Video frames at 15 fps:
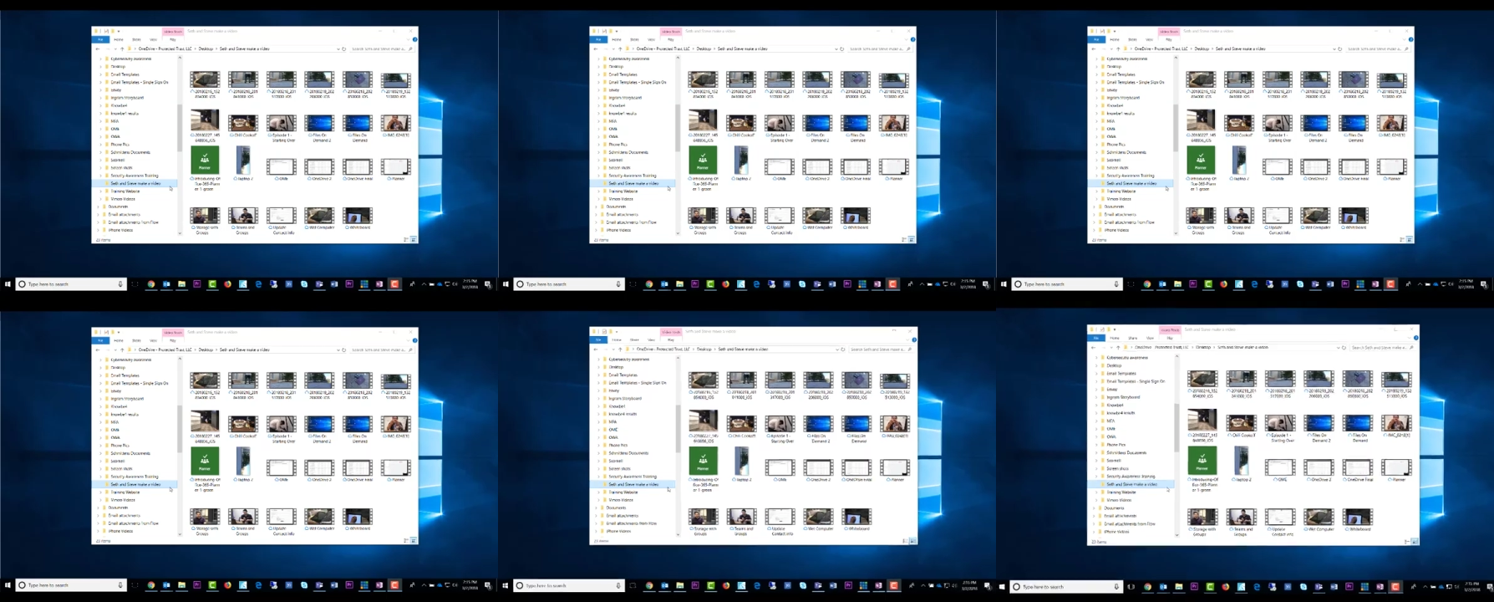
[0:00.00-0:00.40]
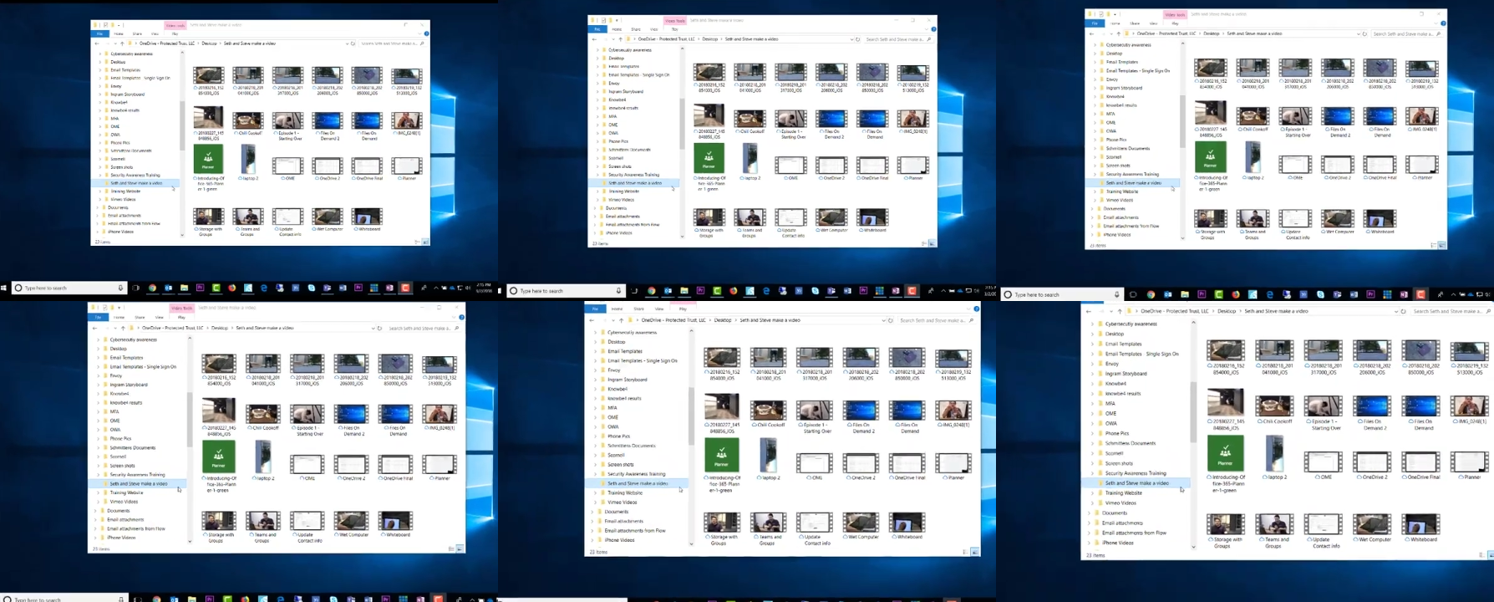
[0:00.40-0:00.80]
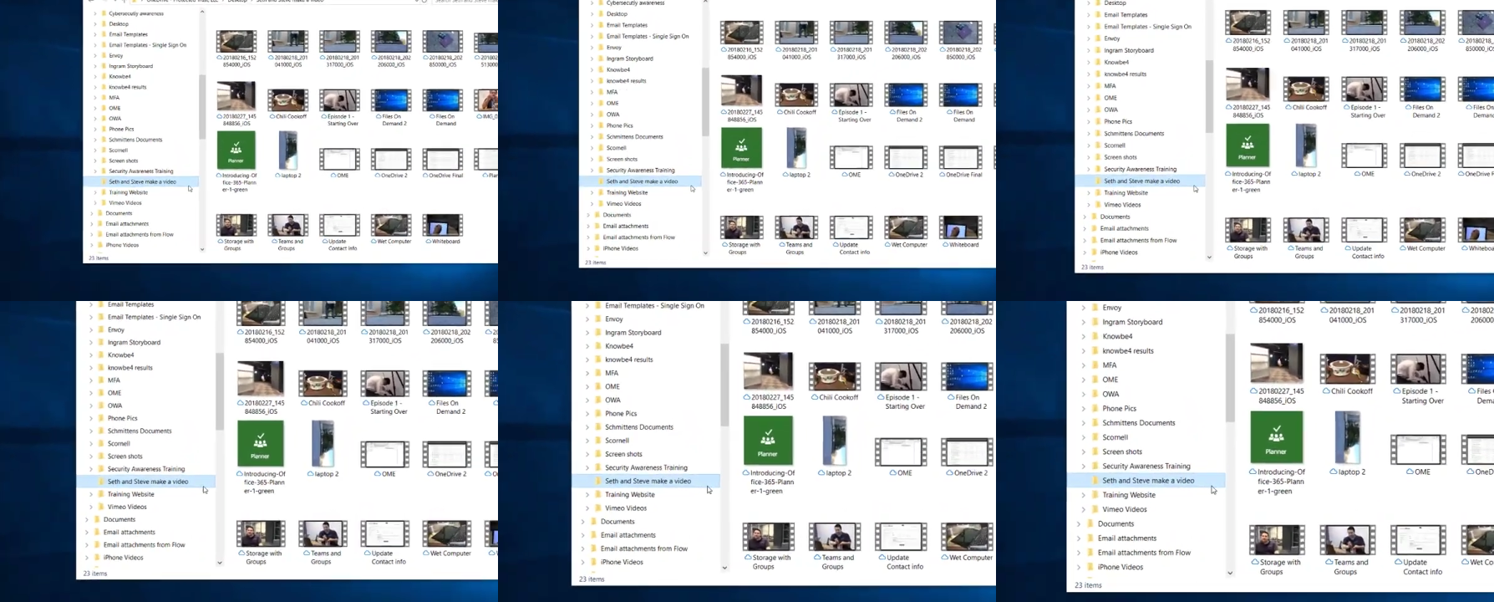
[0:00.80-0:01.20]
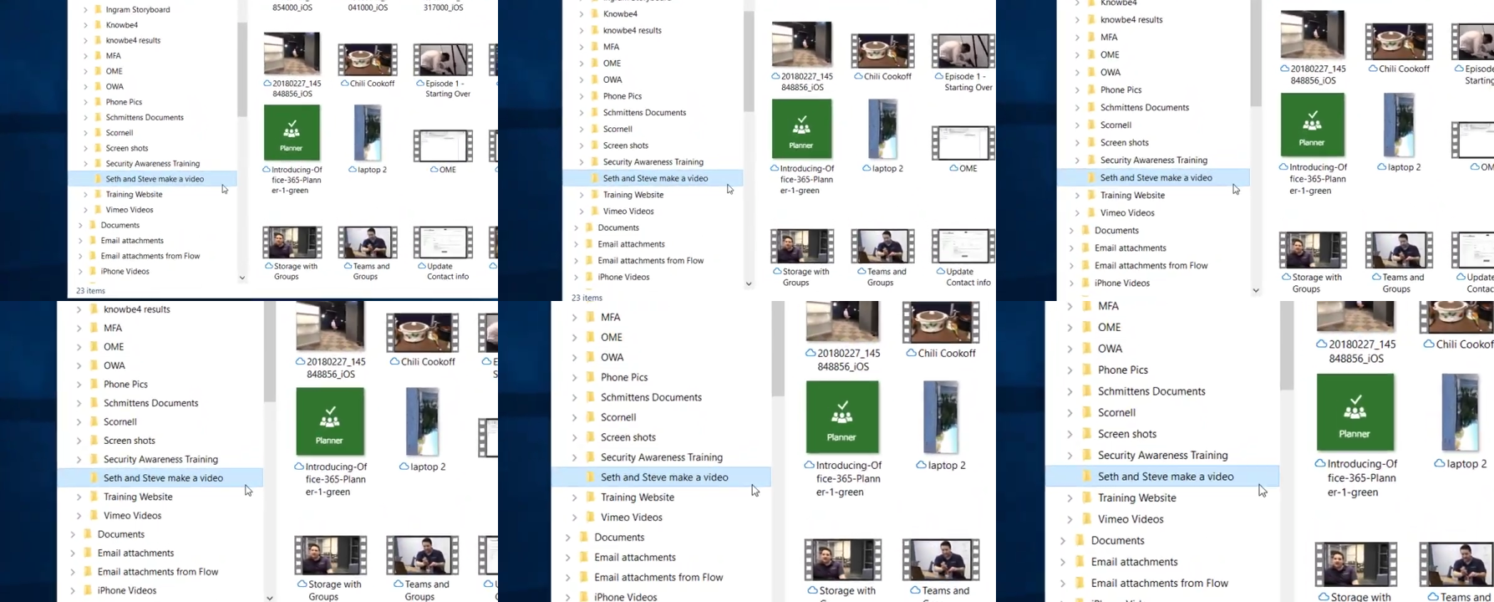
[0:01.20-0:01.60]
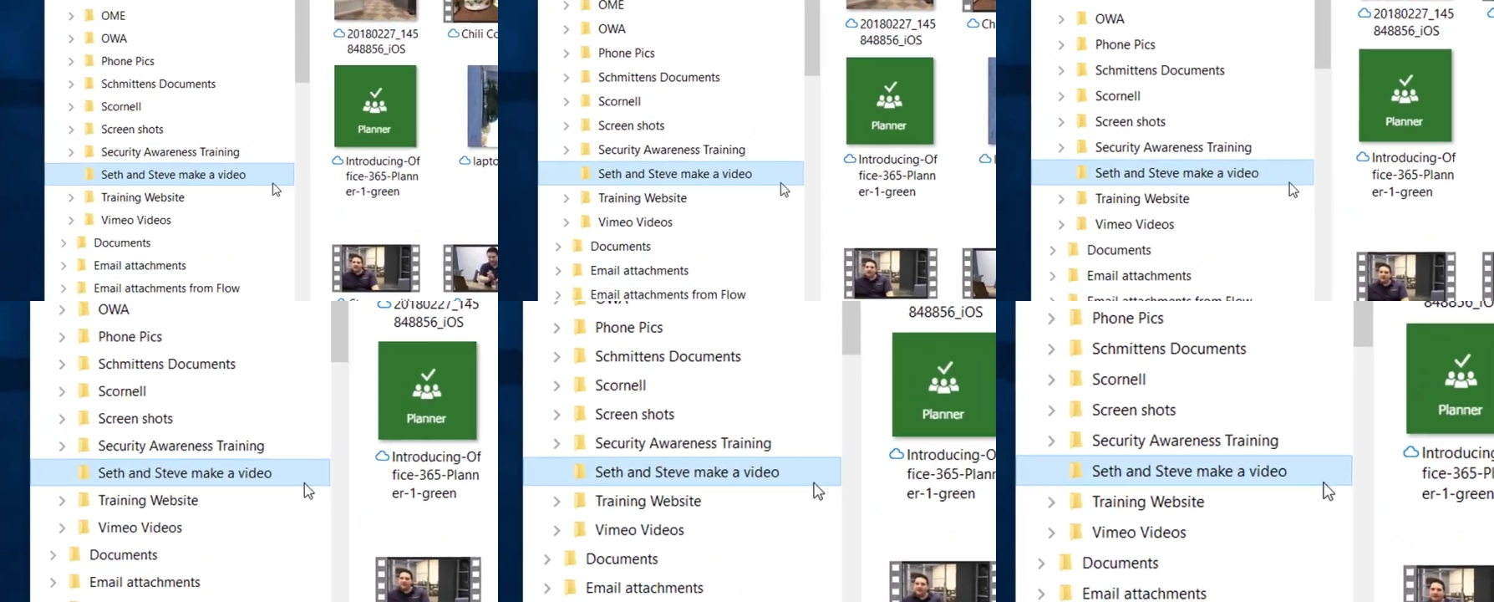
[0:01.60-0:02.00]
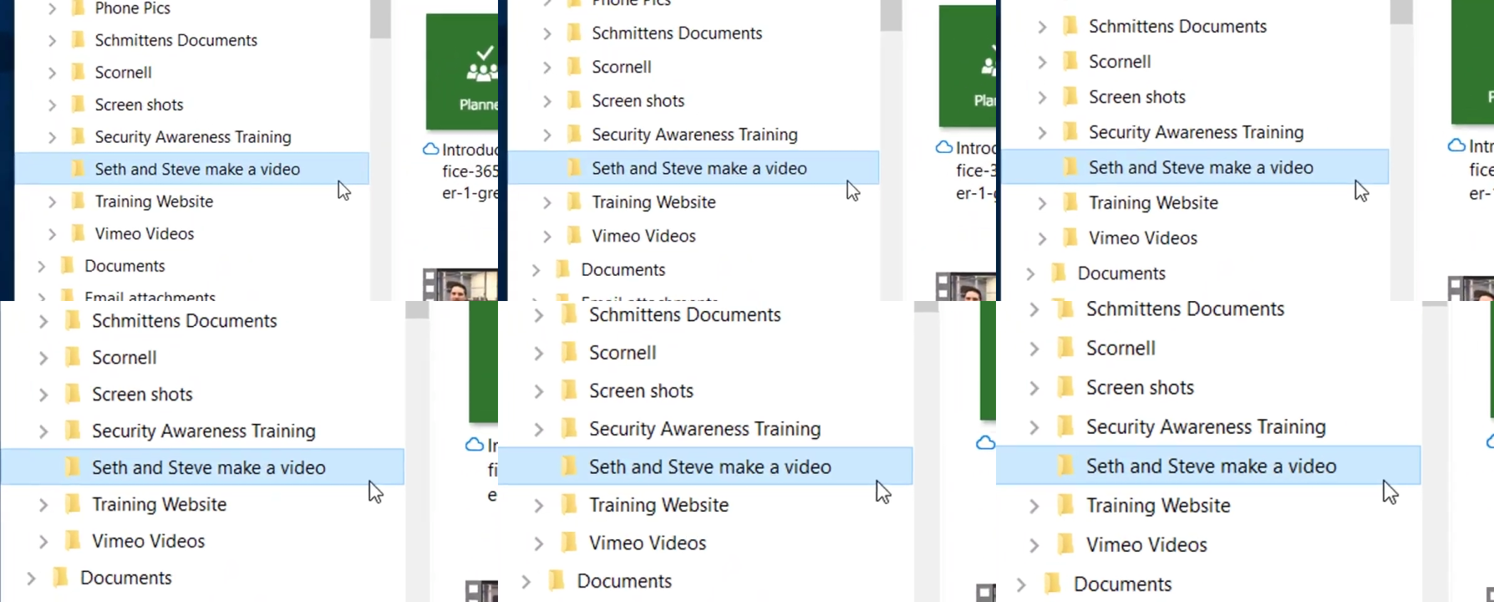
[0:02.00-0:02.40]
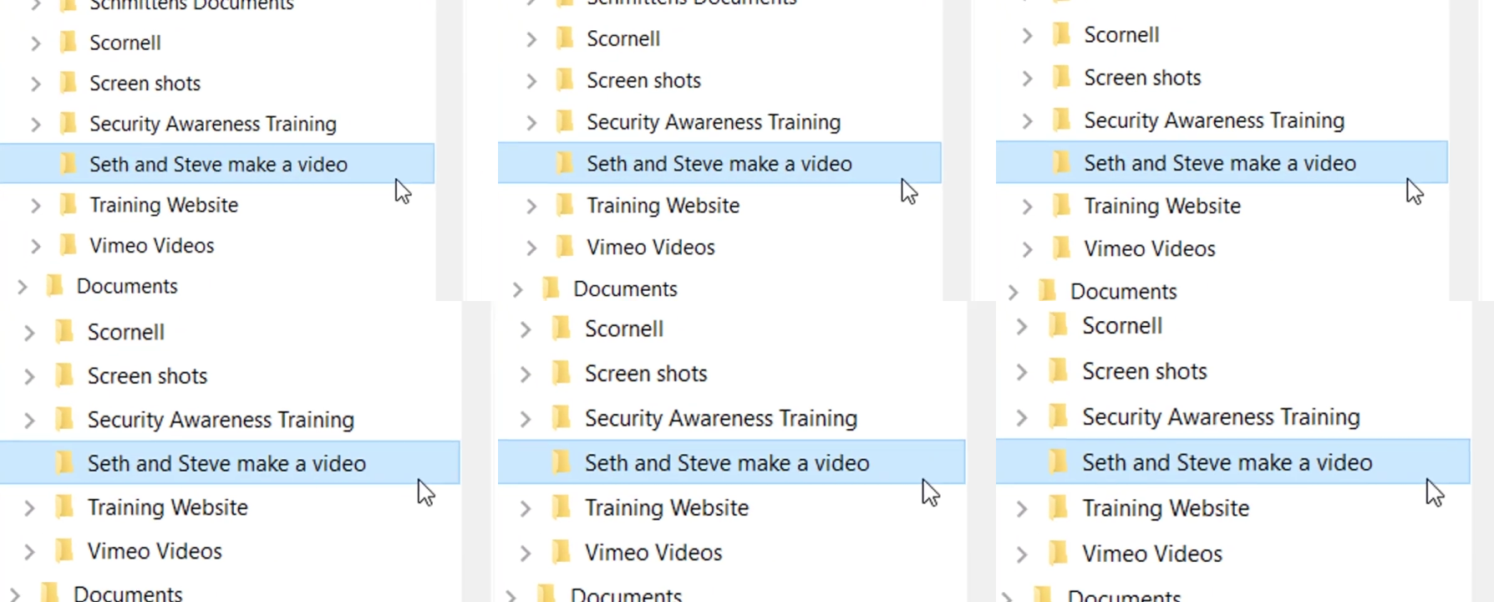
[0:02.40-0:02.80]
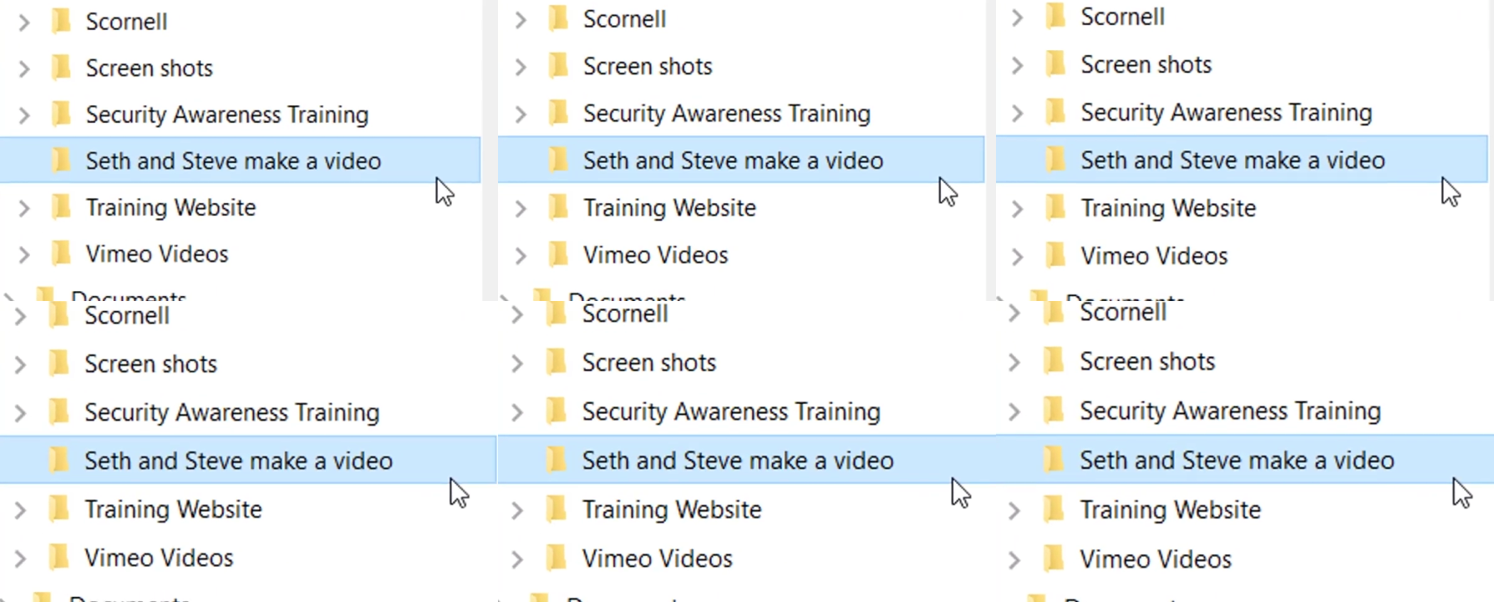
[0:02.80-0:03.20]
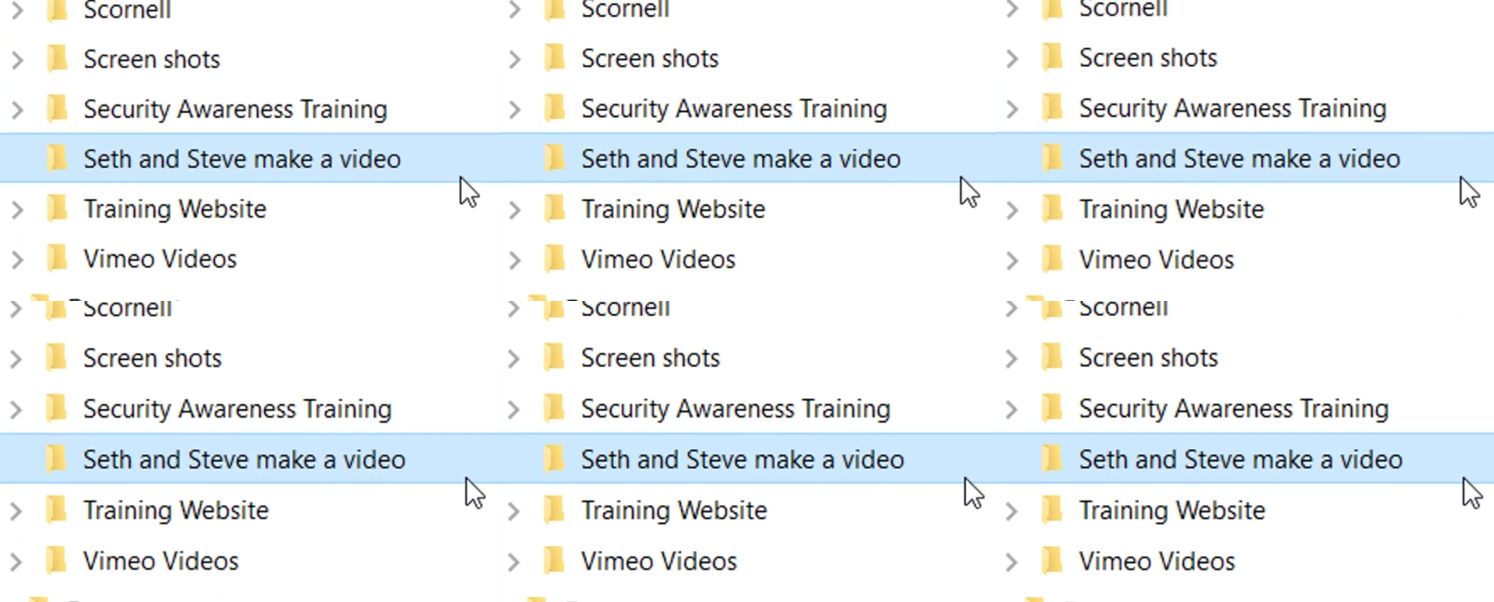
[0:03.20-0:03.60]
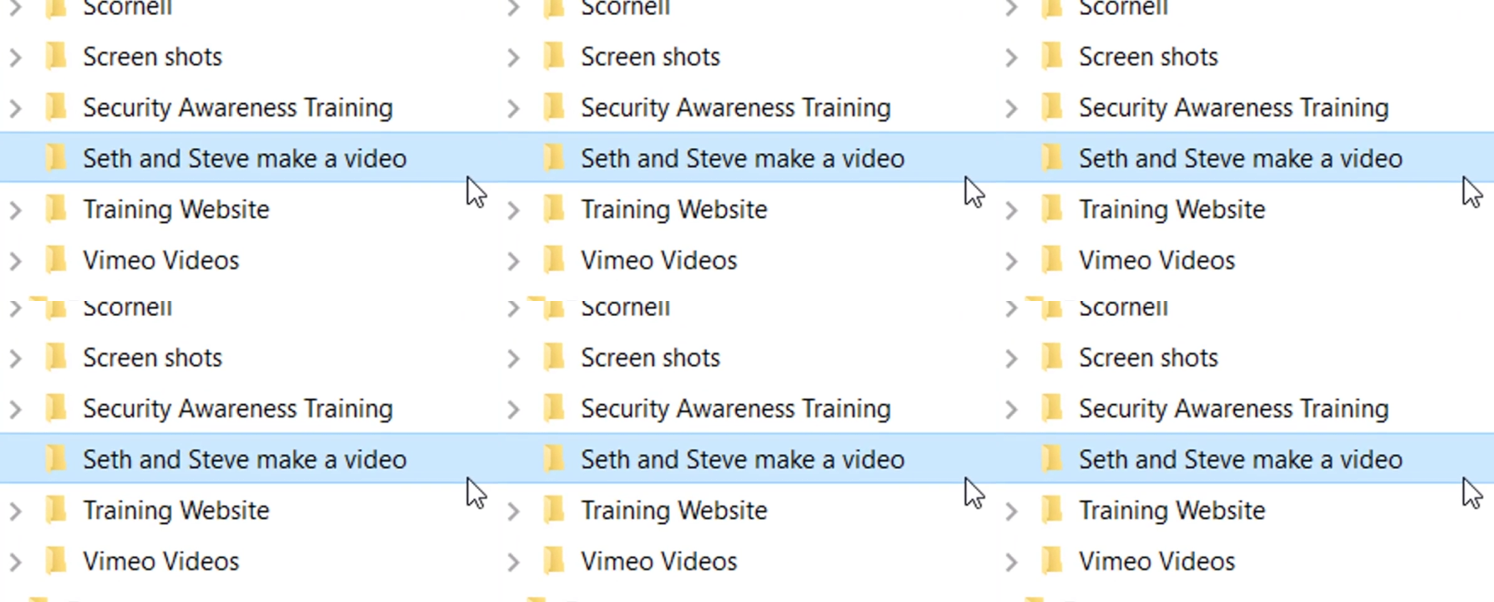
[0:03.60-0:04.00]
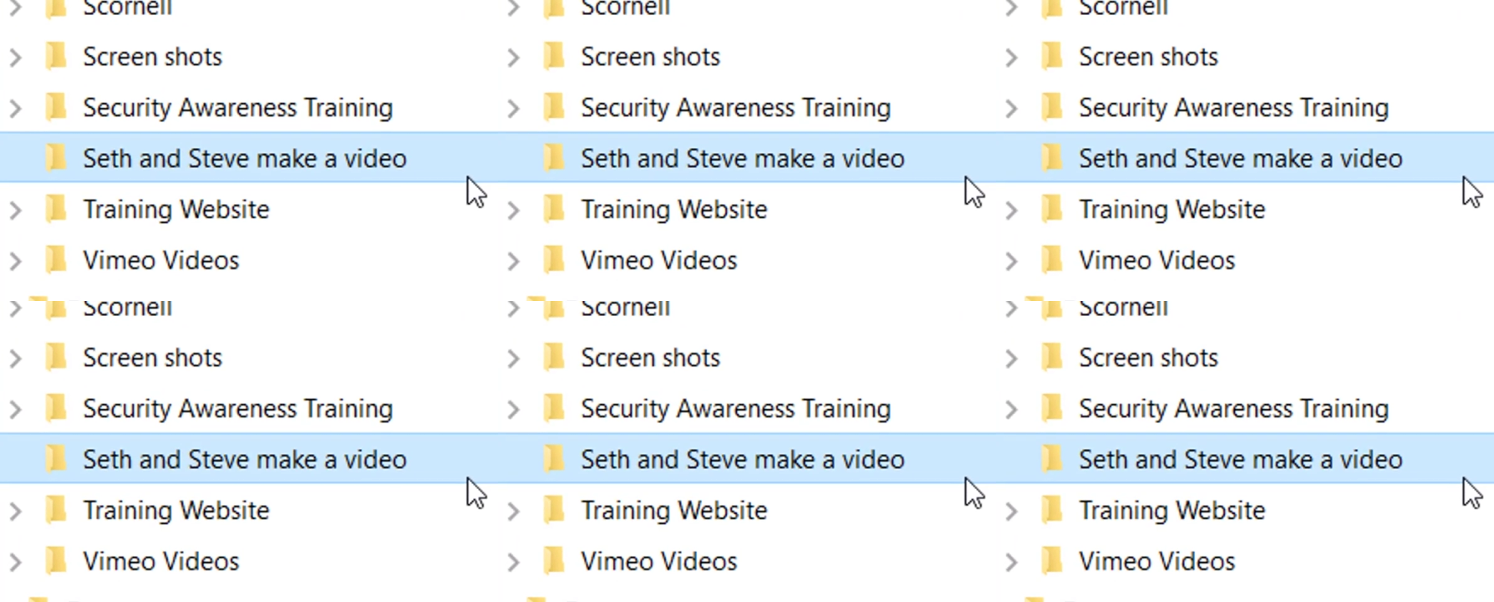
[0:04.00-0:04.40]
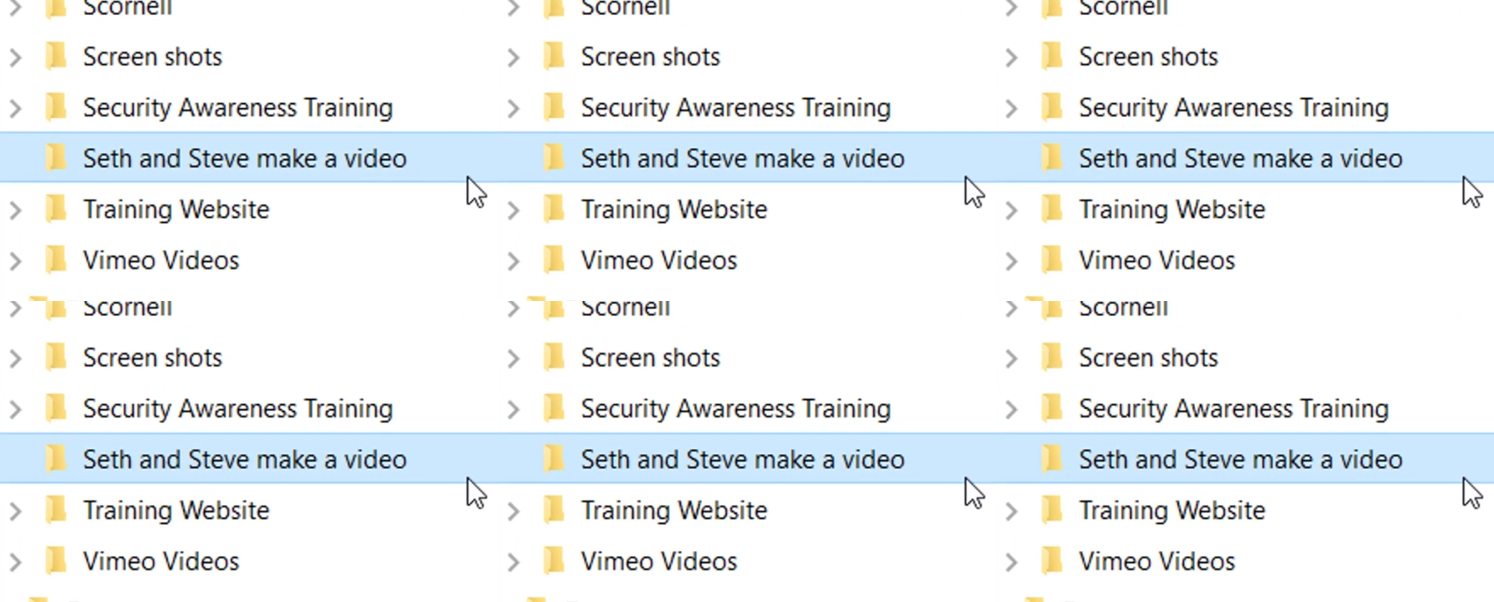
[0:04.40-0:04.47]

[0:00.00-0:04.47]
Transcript: (no speaker visible)